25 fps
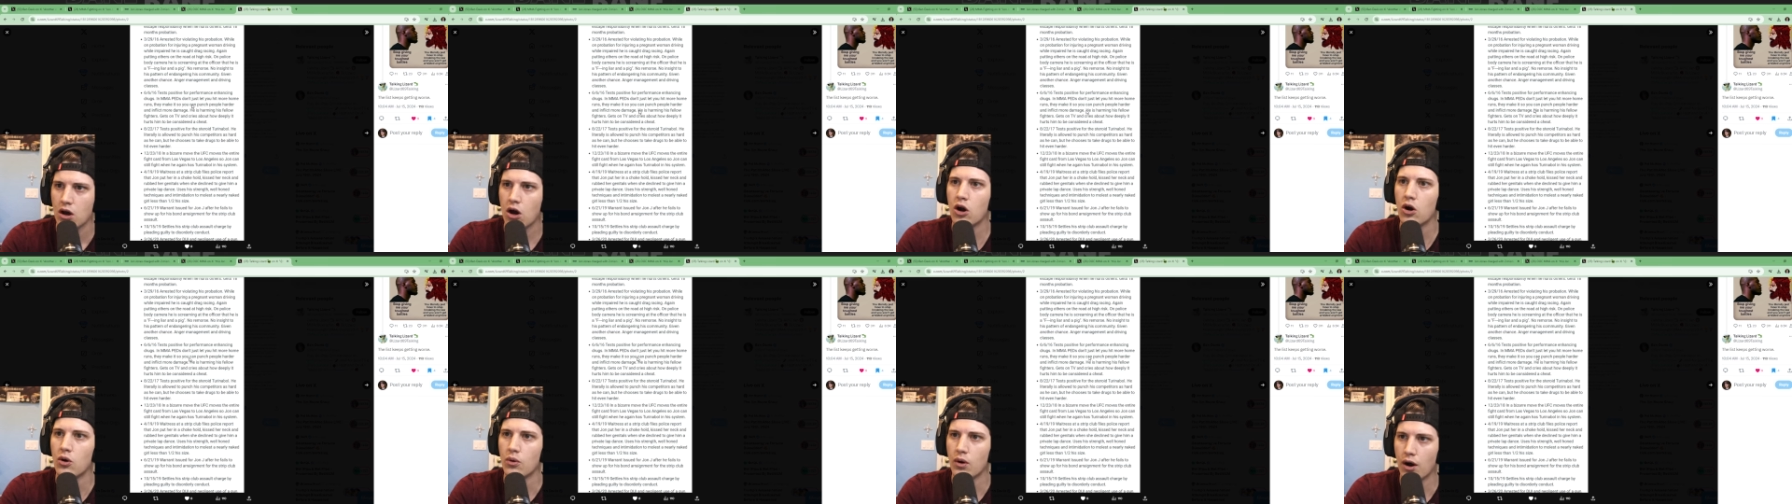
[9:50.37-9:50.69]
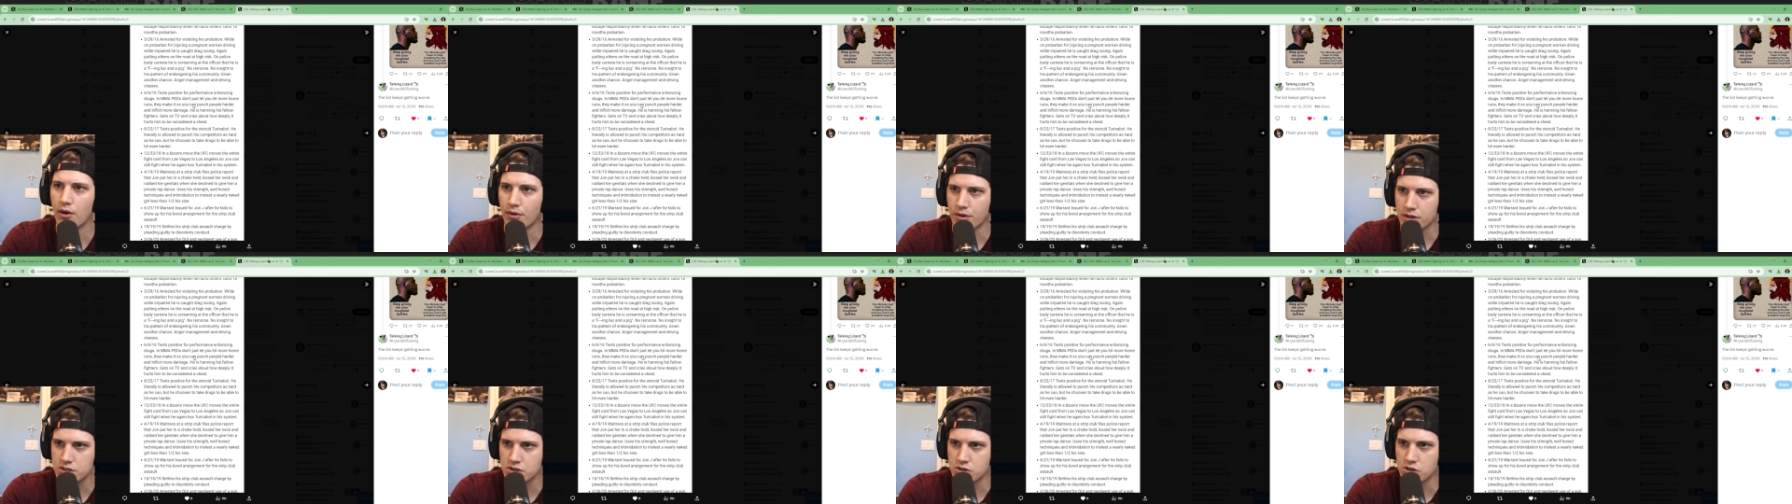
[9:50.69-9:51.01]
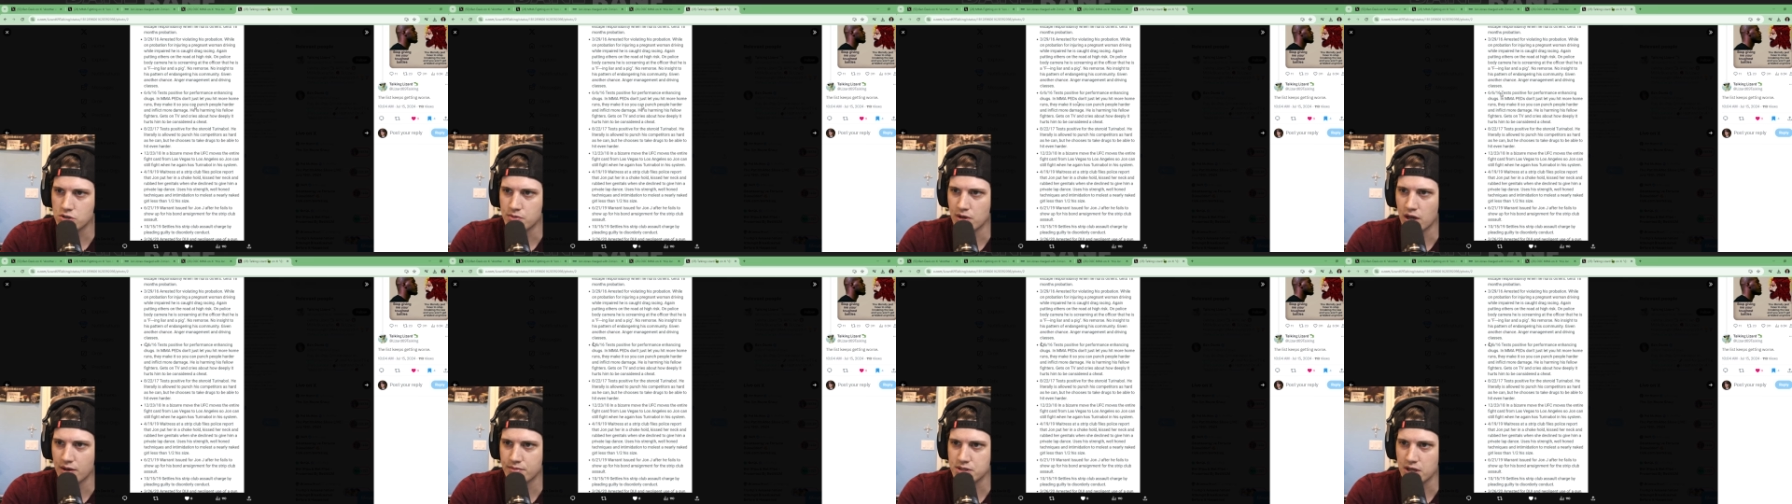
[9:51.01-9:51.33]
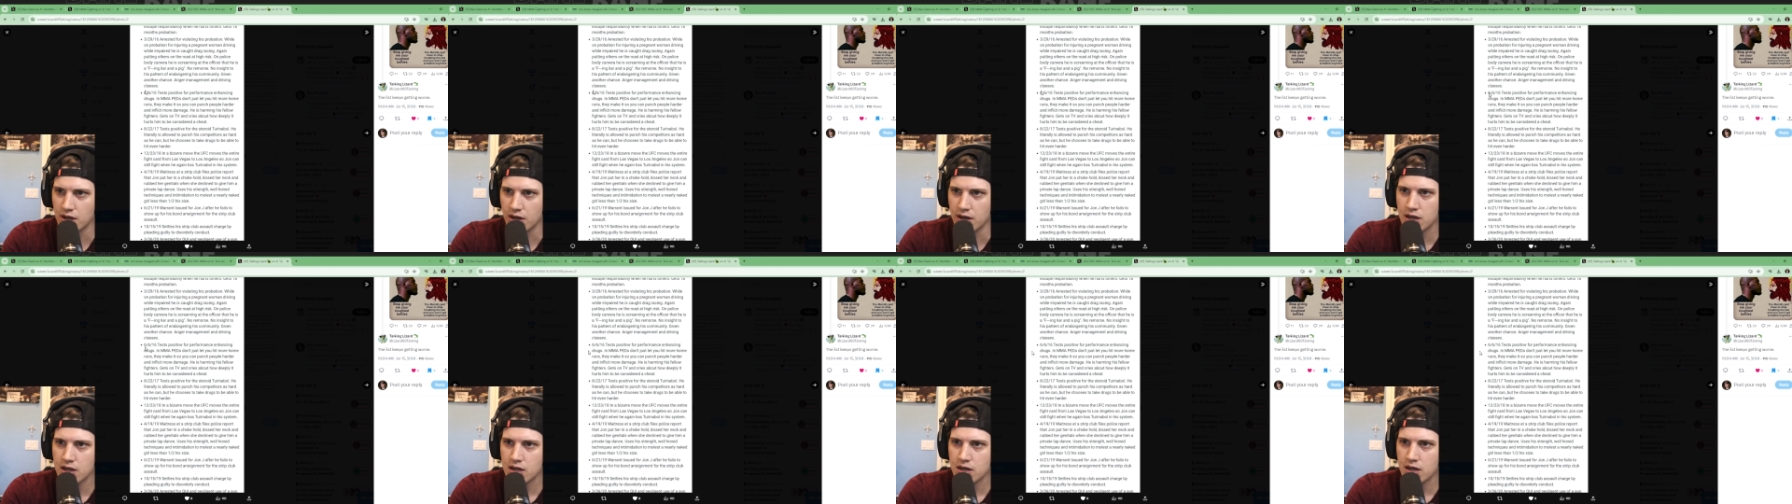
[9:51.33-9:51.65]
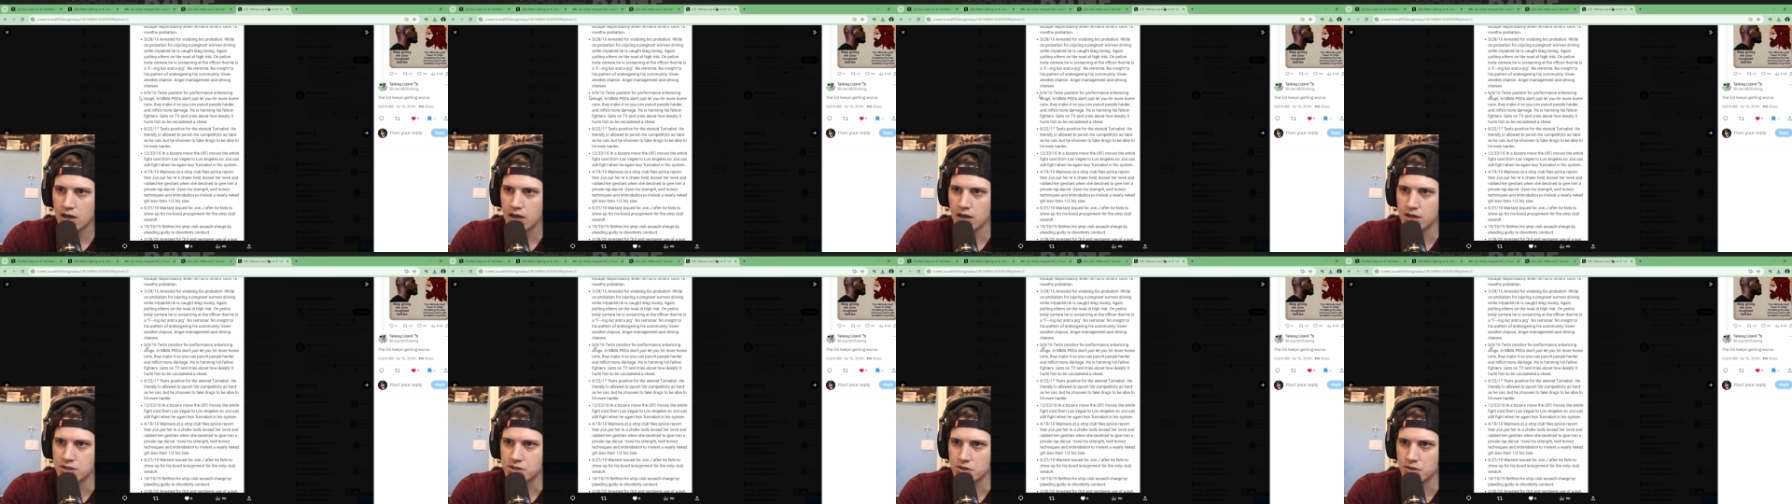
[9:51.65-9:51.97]
Excuse me. I'm sorry.
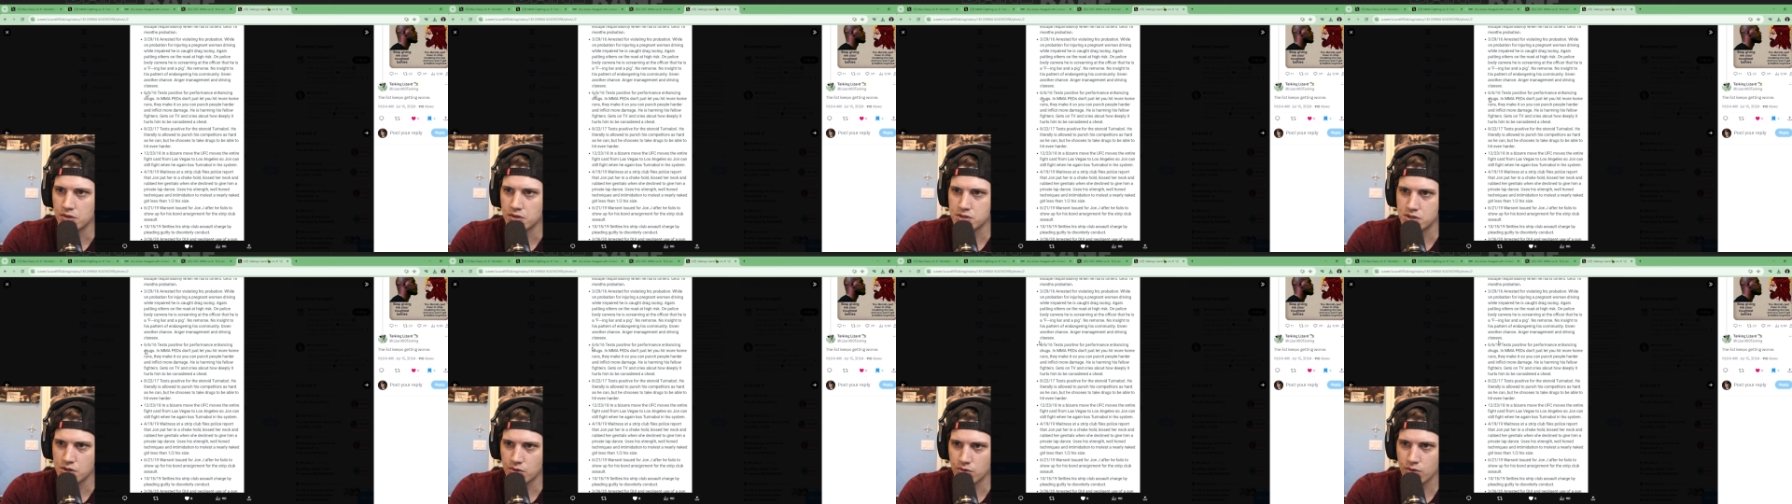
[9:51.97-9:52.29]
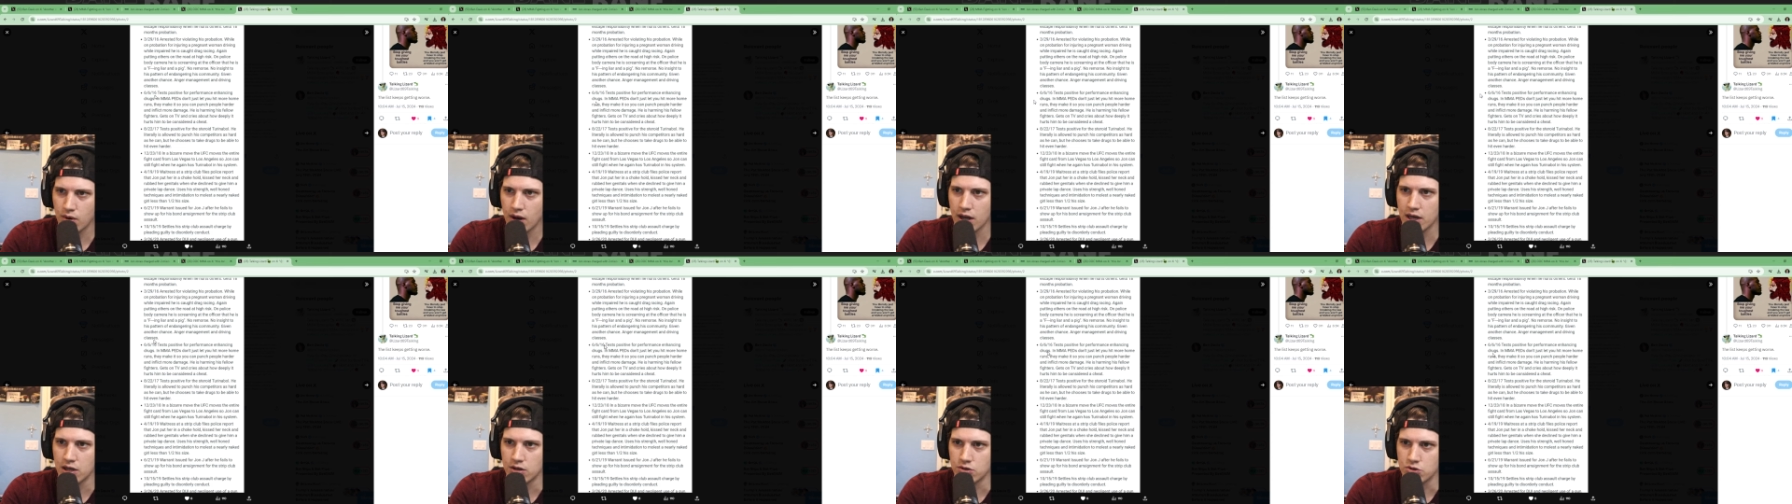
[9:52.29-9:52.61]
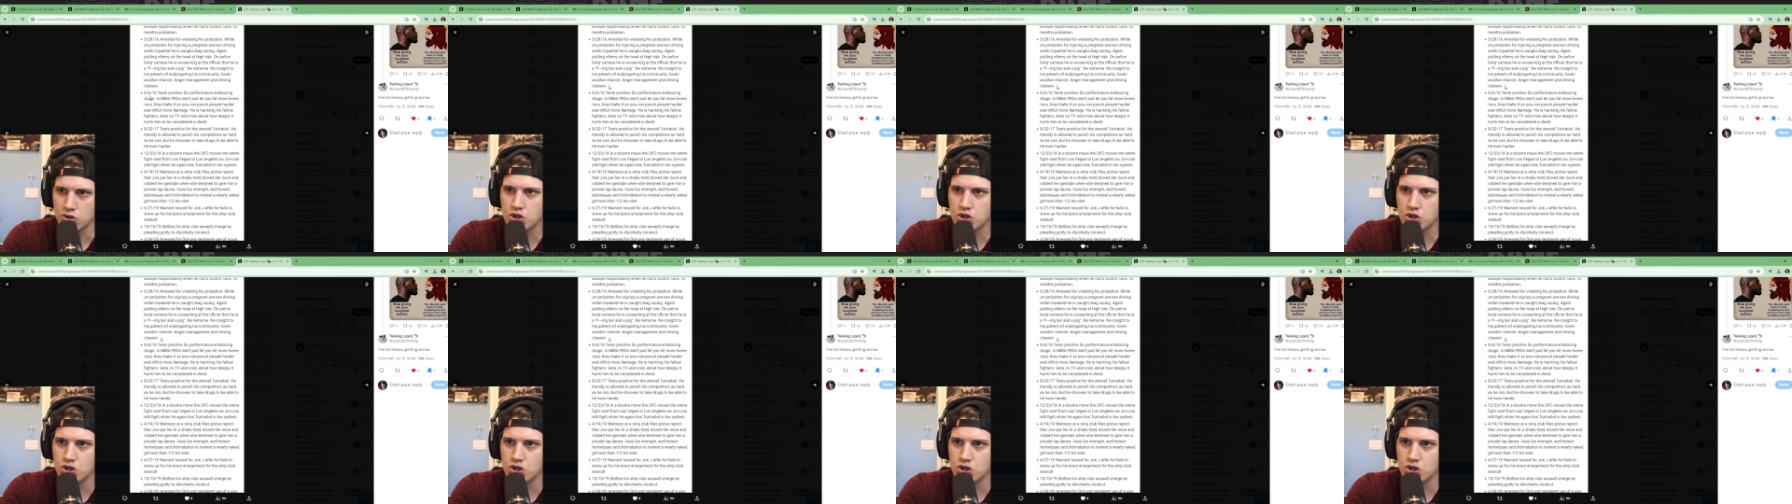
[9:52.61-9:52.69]
So we're right here.